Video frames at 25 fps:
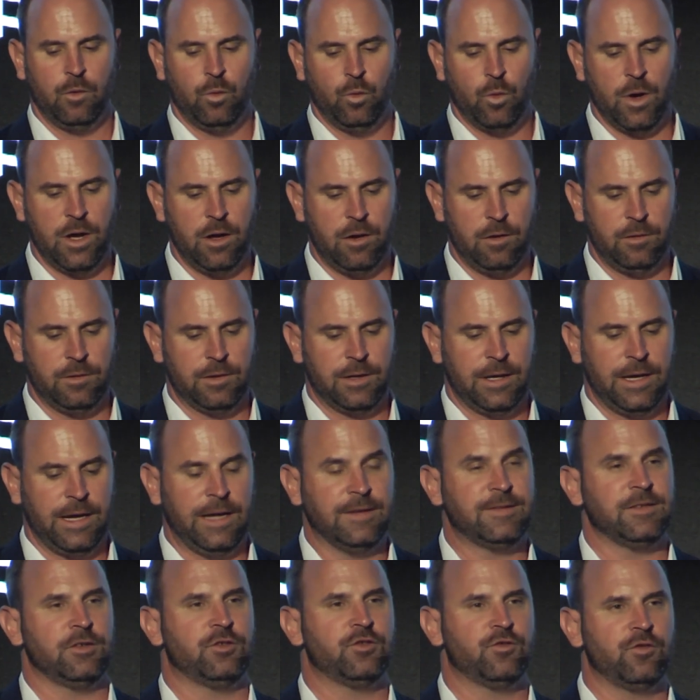Well,
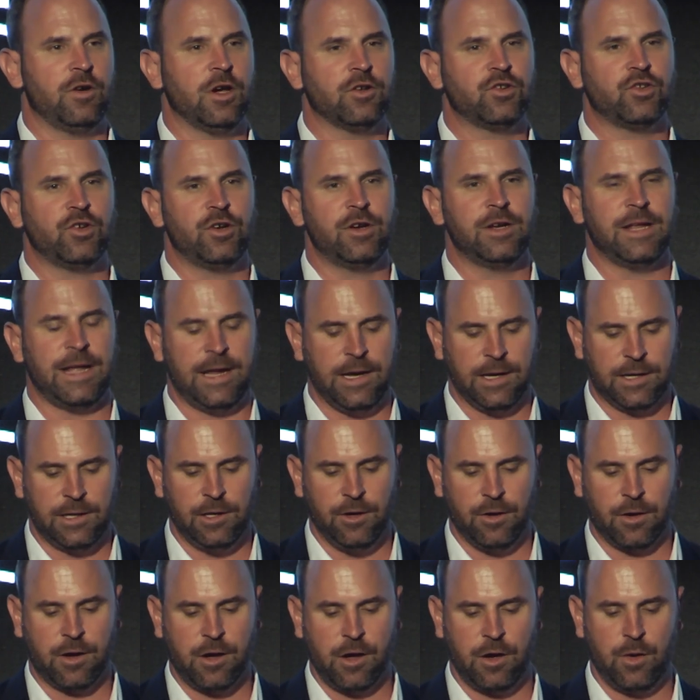it's a structured and
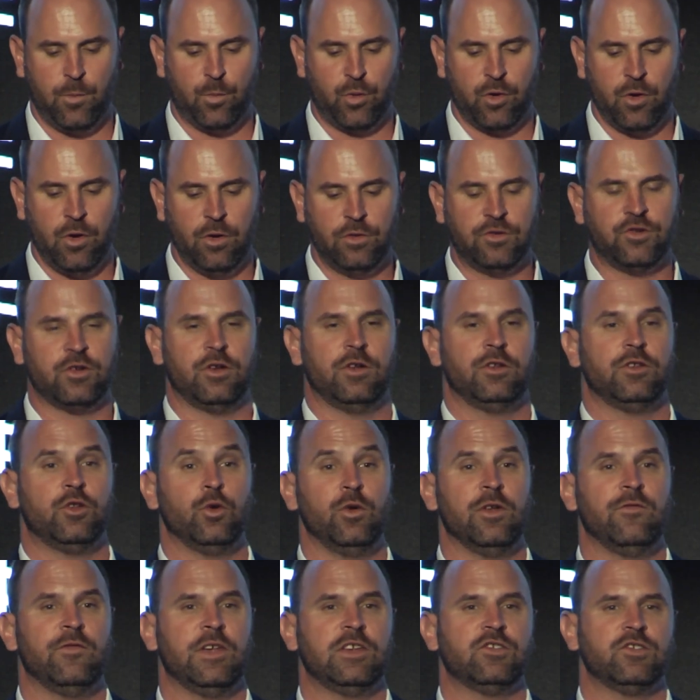clear-cut approach
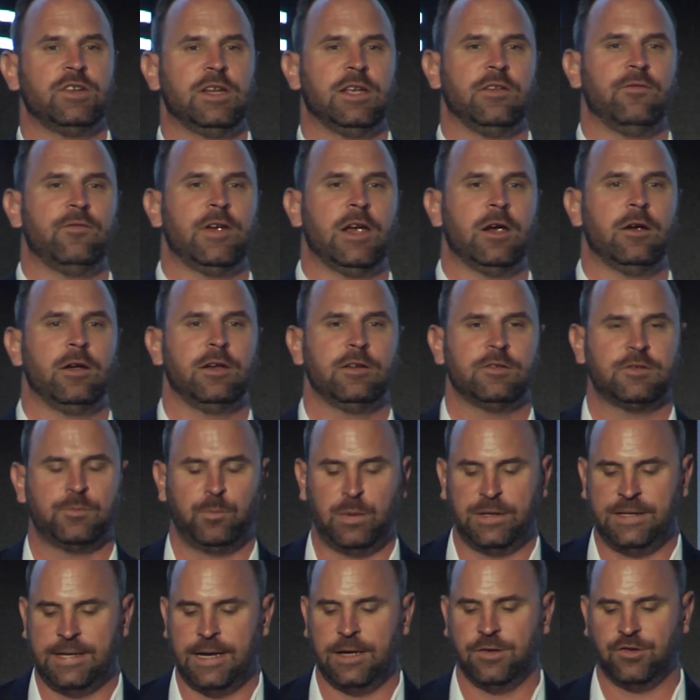to envisioning various
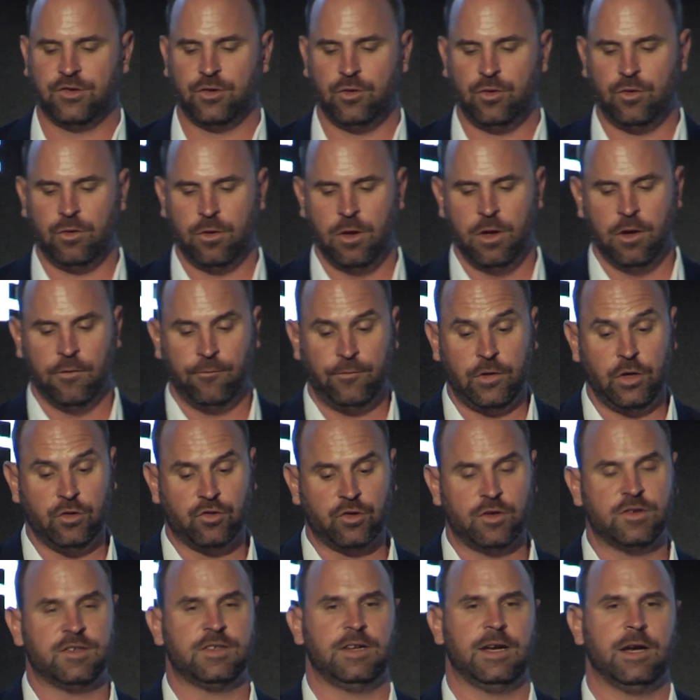potential
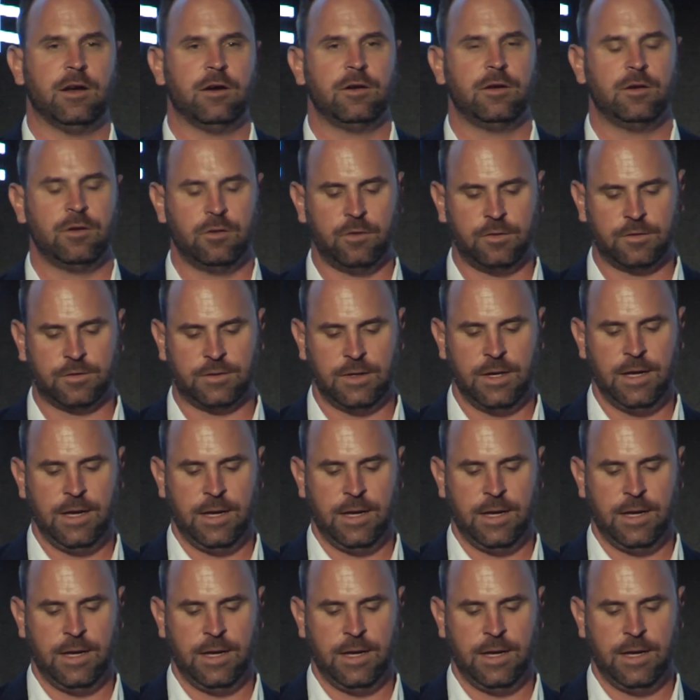future scenarios,